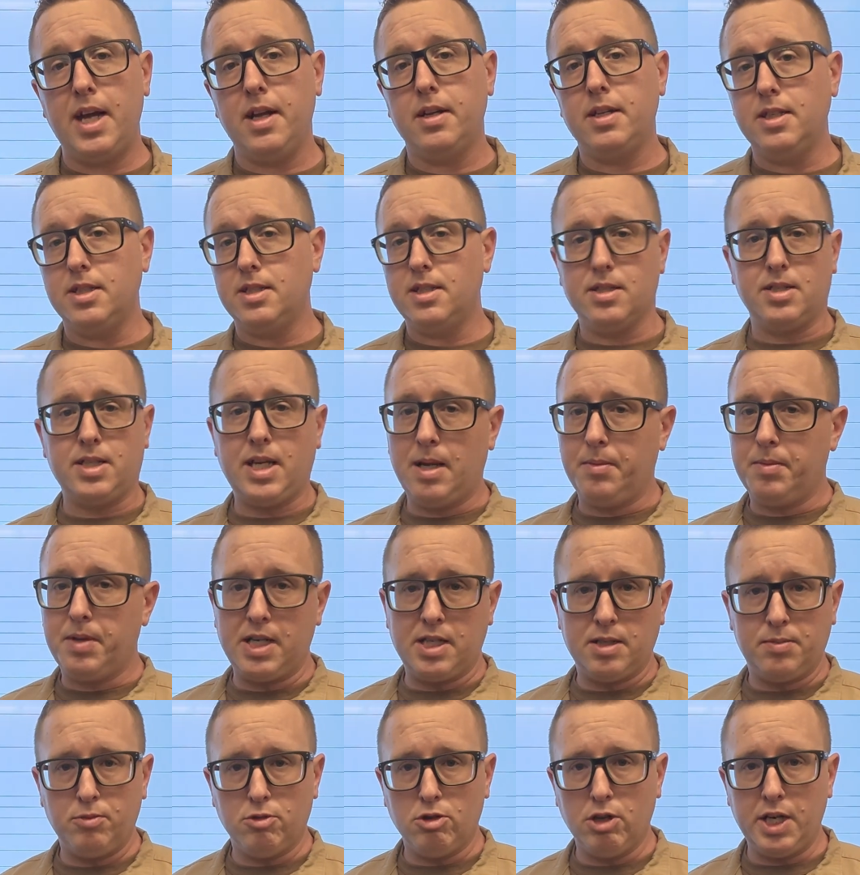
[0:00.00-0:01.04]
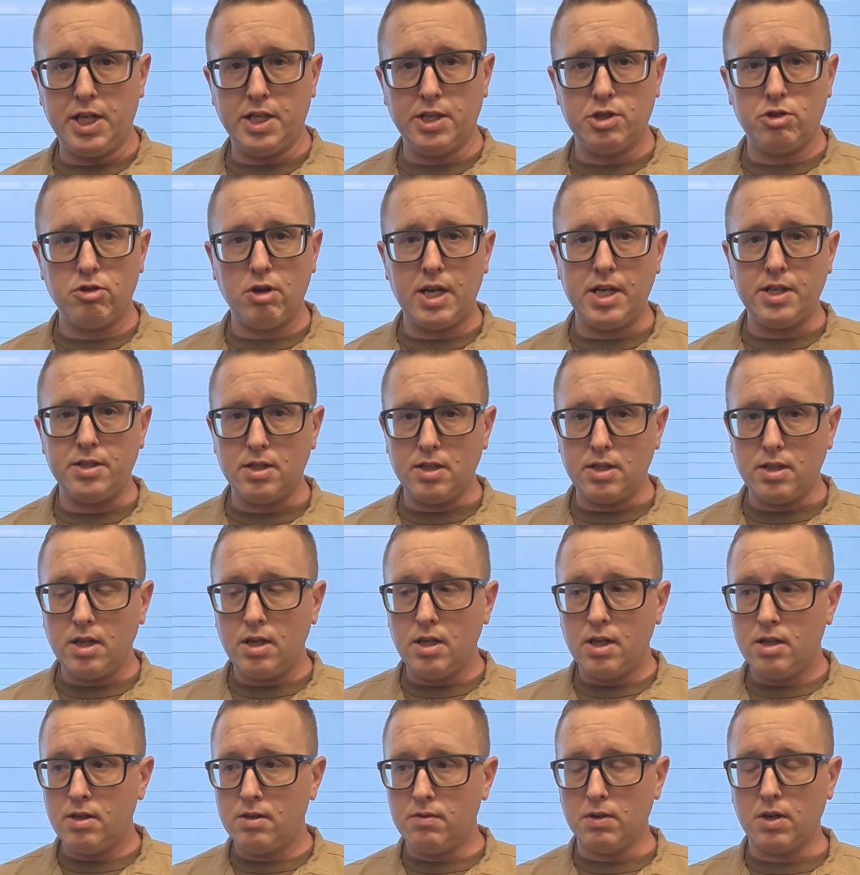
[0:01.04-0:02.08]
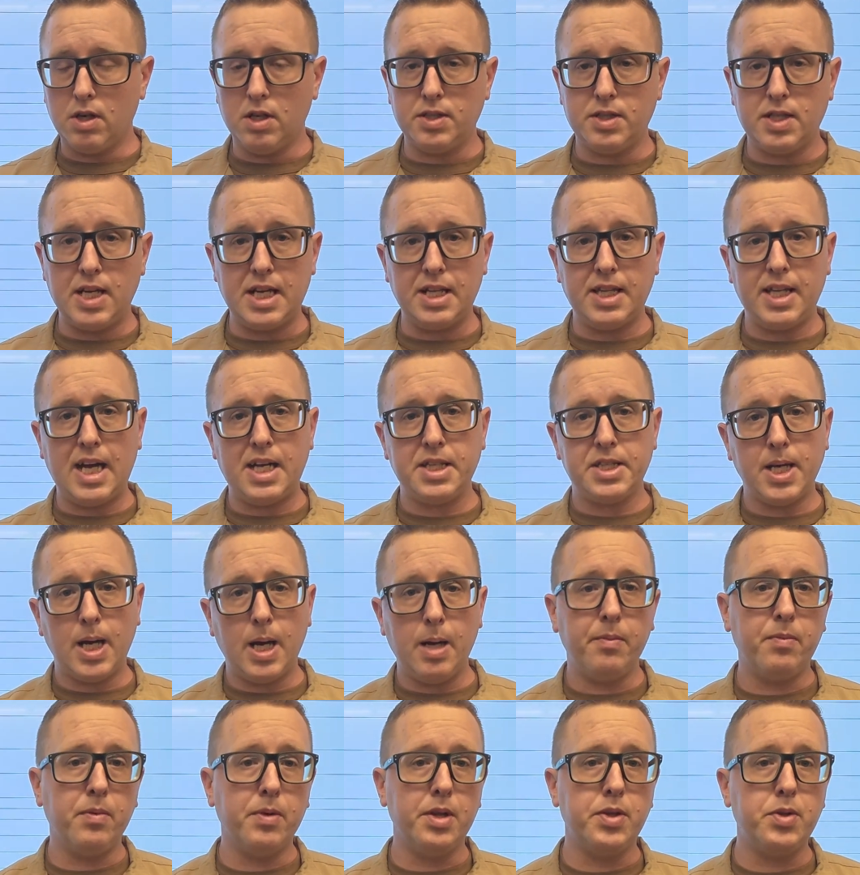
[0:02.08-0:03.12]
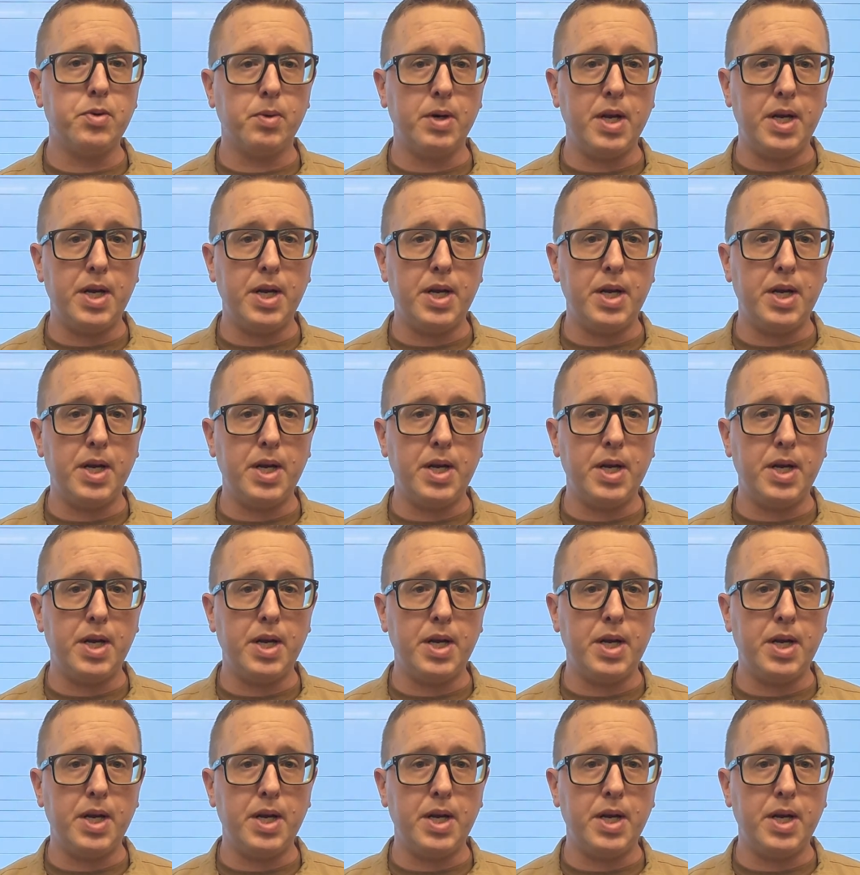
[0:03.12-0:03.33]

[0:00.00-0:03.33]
That is the same thing as meridian transit. We're going to take that time for the